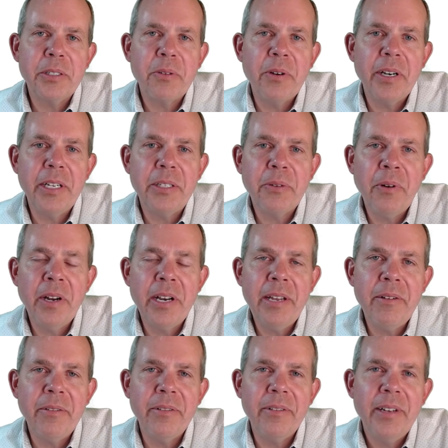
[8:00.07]

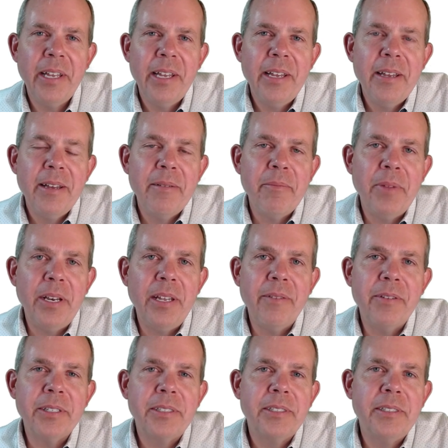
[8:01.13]
2020, many
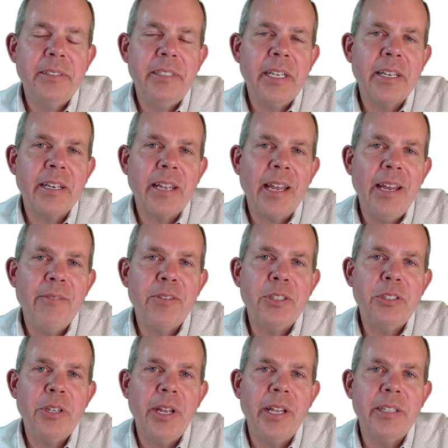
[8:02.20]
of us didn't have the
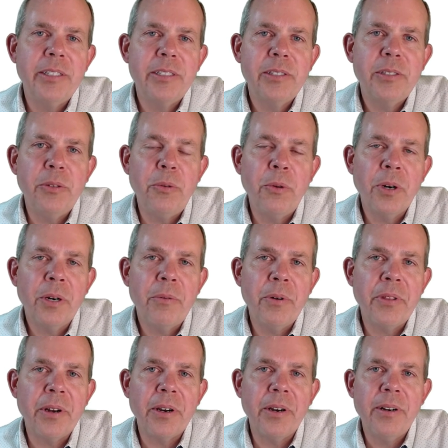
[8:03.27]
chance to work
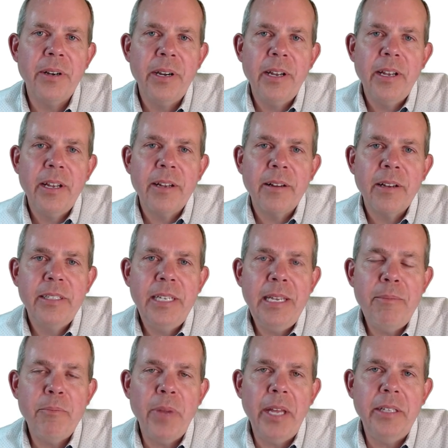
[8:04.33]
with our
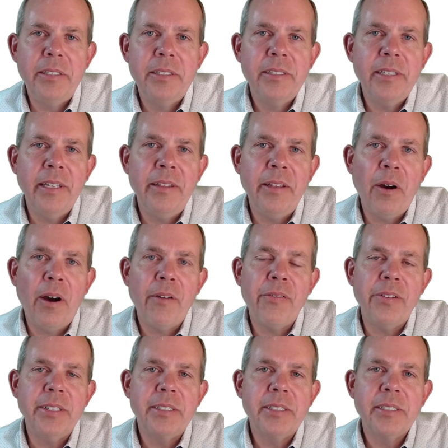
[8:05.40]
teammates in the
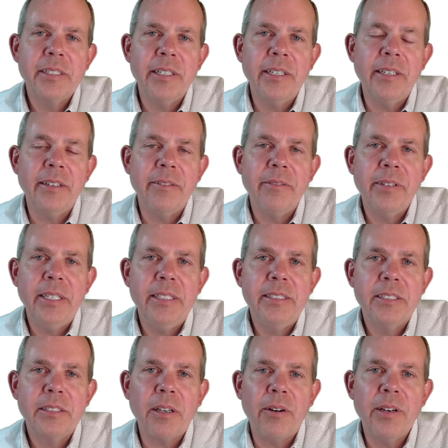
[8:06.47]
office. We
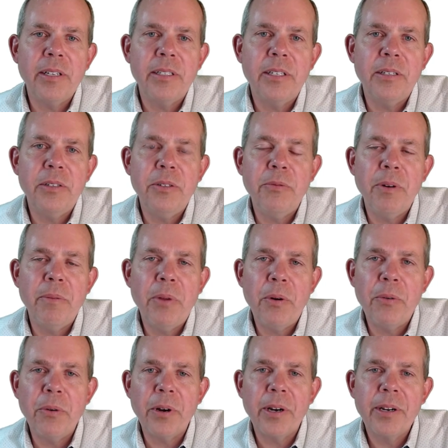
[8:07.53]
started to do
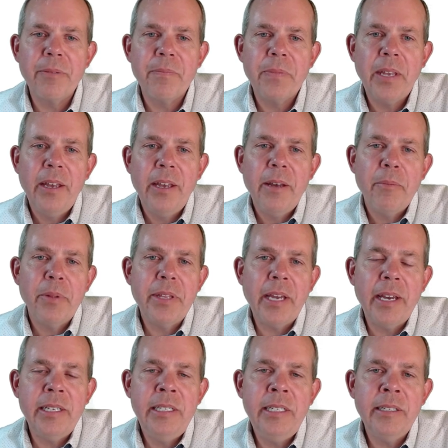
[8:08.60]
remote work. But the
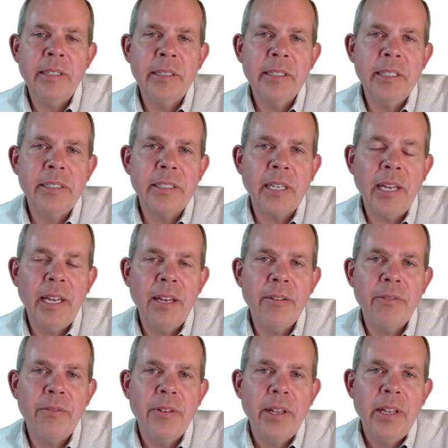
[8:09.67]
ideal is to
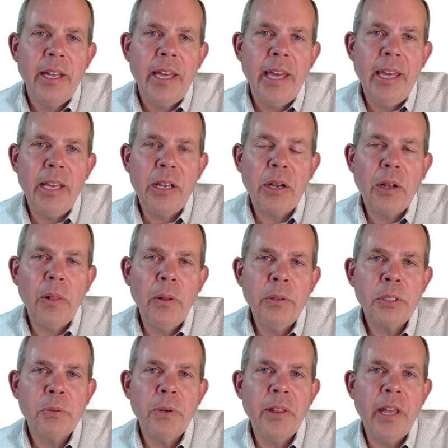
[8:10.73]
have a
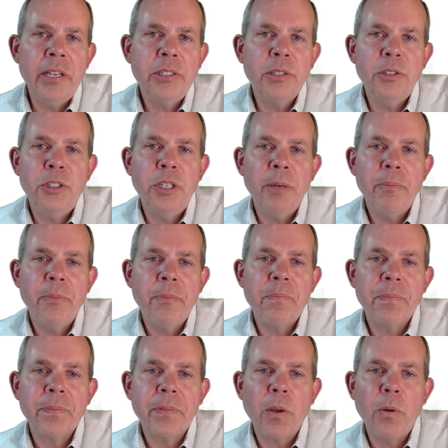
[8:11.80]
close relationship
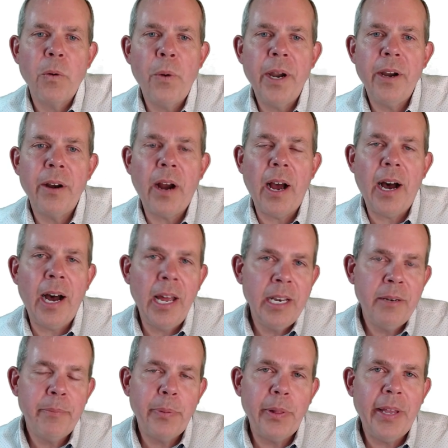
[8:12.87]
where
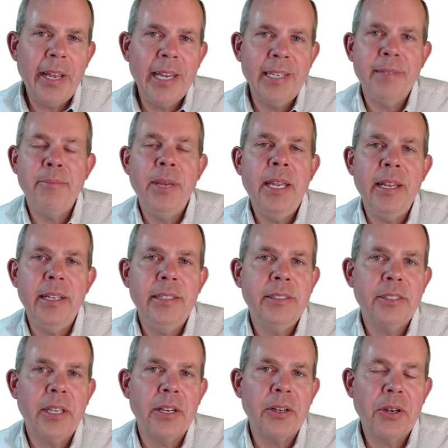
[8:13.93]
unplanned
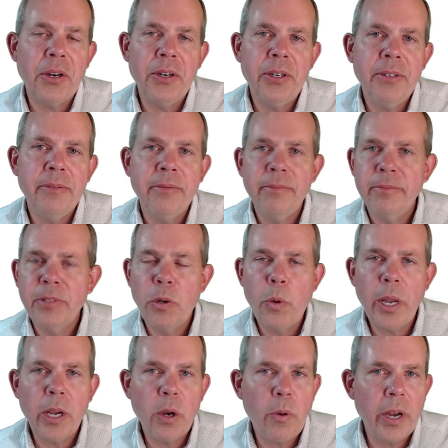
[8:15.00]
meetings can occur,
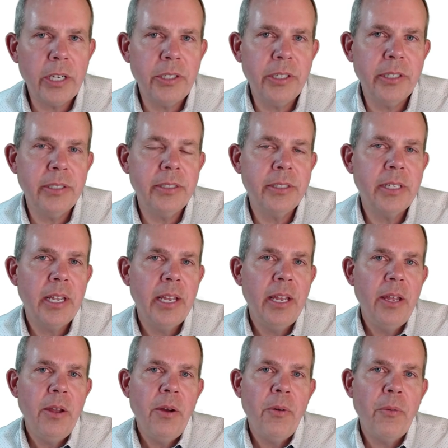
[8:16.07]
quick questions,
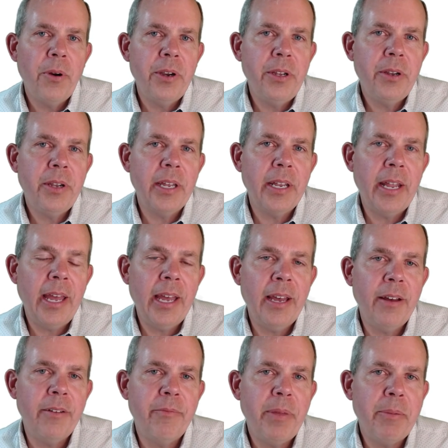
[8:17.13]
where you can
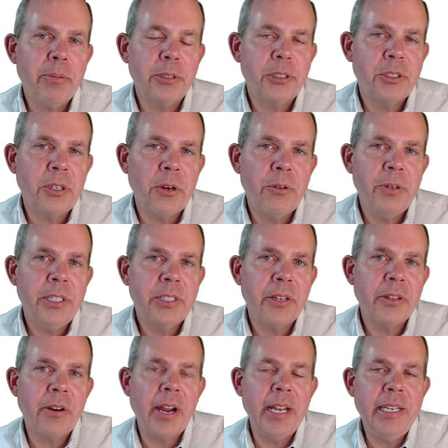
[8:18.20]
have people show each
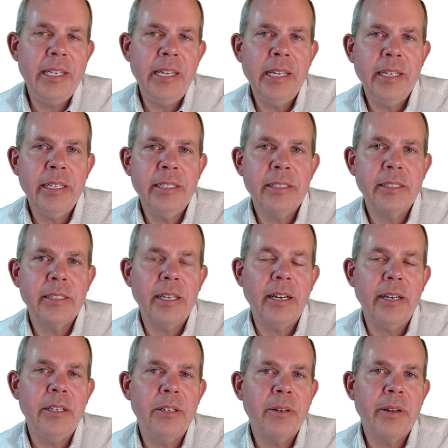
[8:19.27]
other ideas.
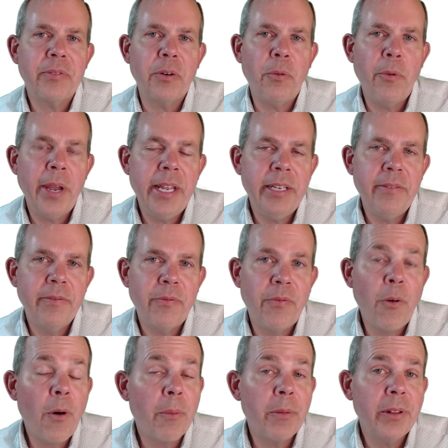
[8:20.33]
You don't have to wait
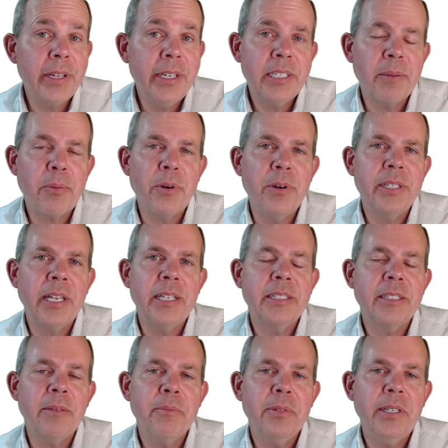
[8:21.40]
formally to present
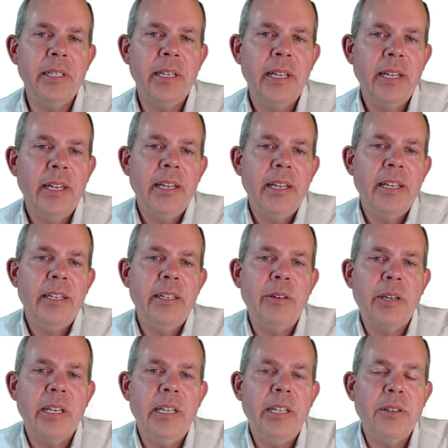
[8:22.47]
something. You
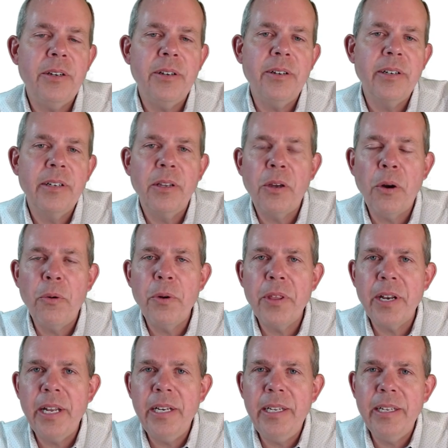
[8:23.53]
can either go with
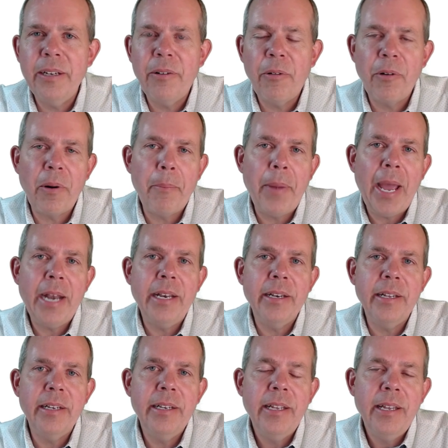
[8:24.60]
an idea or abandon
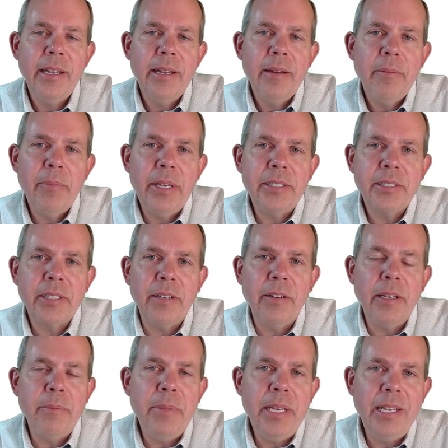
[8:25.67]
it based on
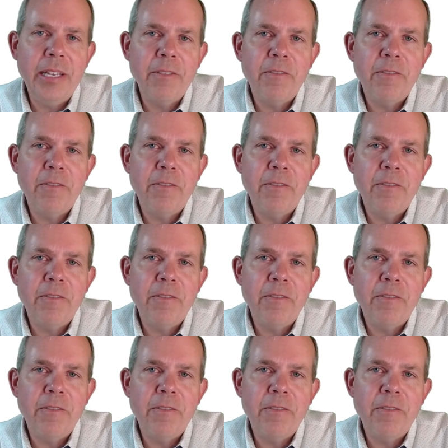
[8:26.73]
immediate